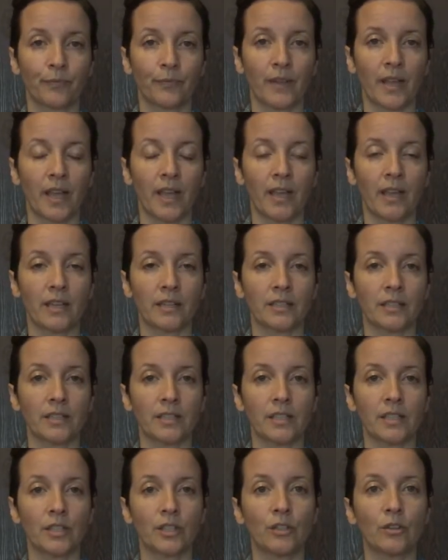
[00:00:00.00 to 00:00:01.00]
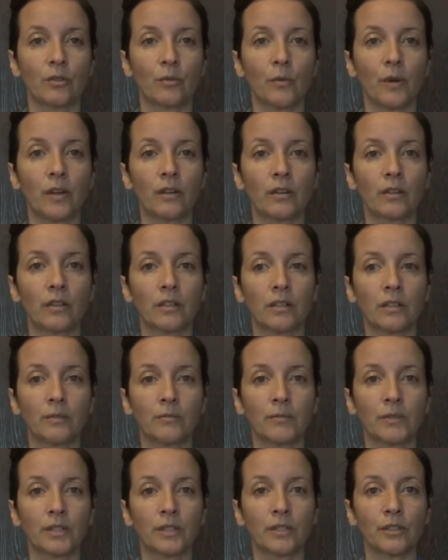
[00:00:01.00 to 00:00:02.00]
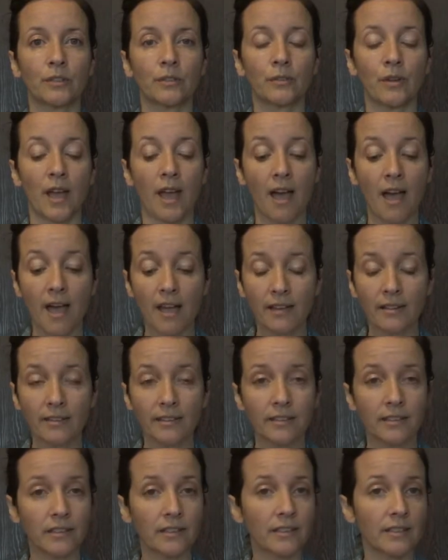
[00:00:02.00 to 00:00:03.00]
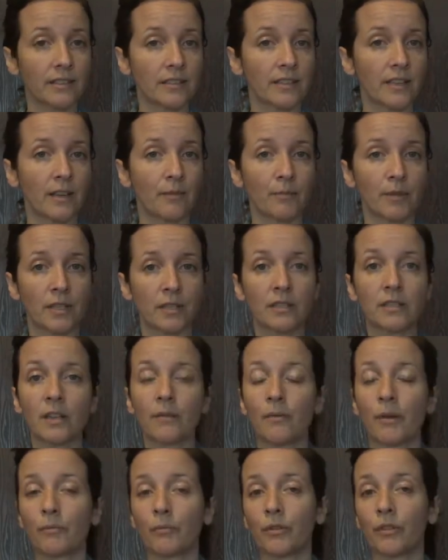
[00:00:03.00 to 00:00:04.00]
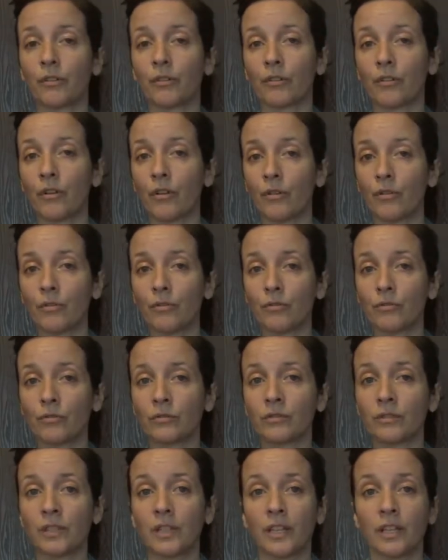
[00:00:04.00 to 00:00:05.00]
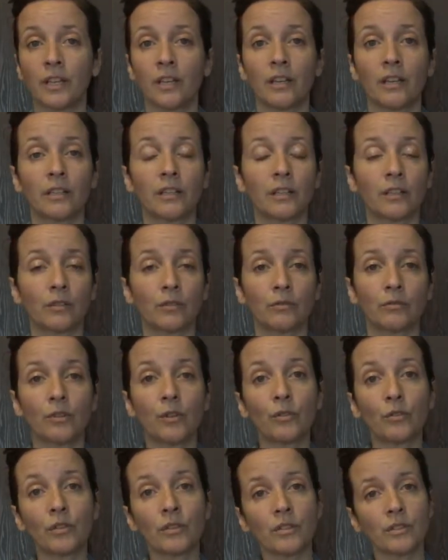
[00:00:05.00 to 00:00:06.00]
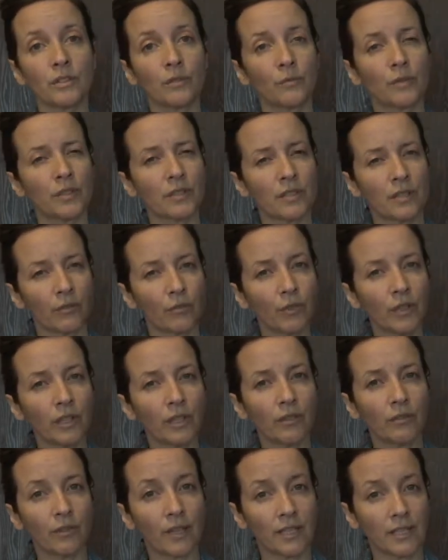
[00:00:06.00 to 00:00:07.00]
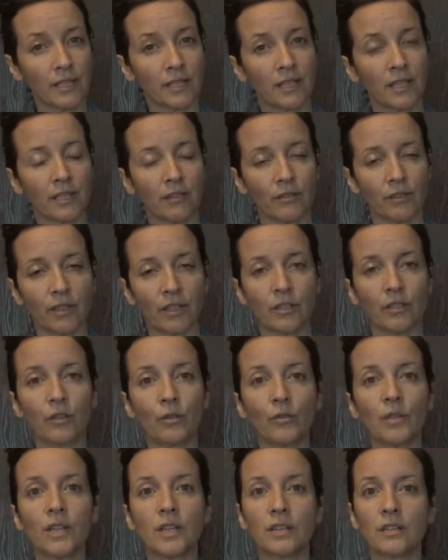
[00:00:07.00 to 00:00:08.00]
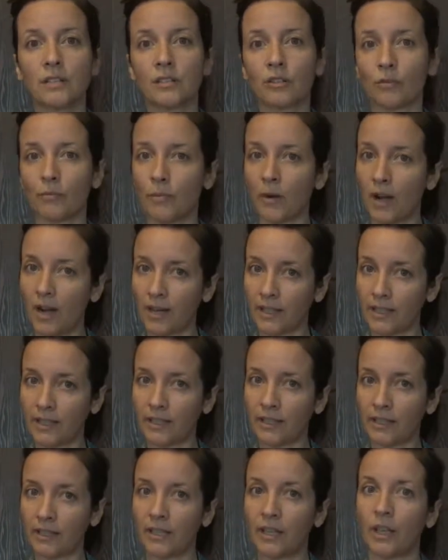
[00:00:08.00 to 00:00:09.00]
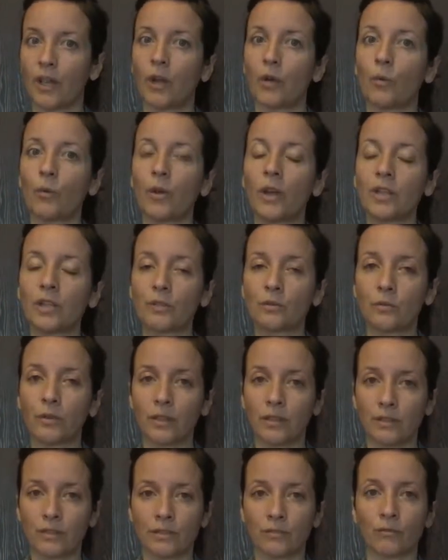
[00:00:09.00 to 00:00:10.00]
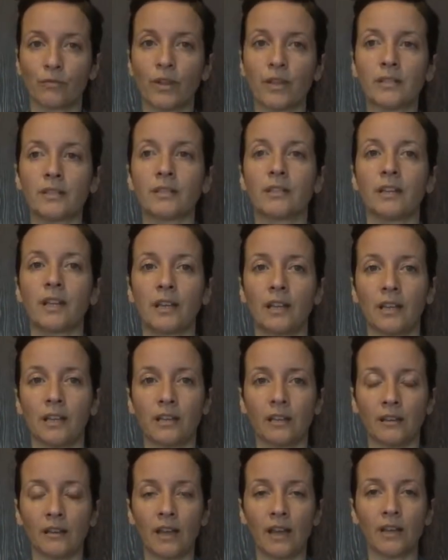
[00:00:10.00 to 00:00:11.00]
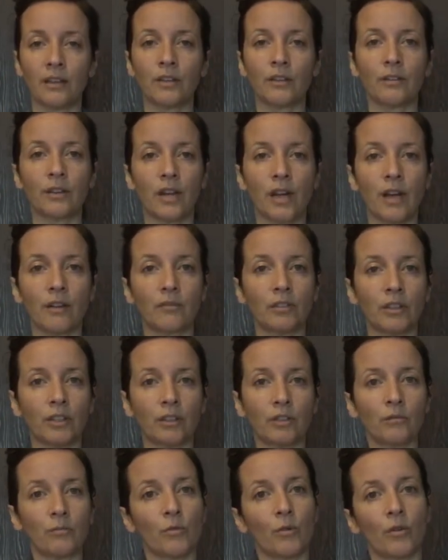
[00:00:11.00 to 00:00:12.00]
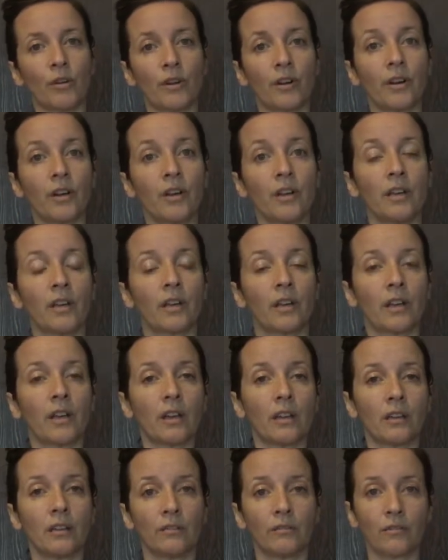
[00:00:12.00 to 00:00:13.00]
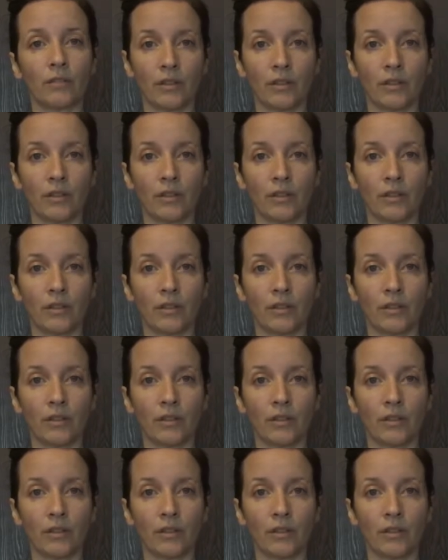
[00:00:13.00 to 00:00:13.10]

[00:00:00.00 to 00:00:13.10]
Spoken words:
And you're welcome to add to these statements, come up with your own. Notice the ones that really resonate, really notice in your body which ones resonate and allow you to have a little more kind of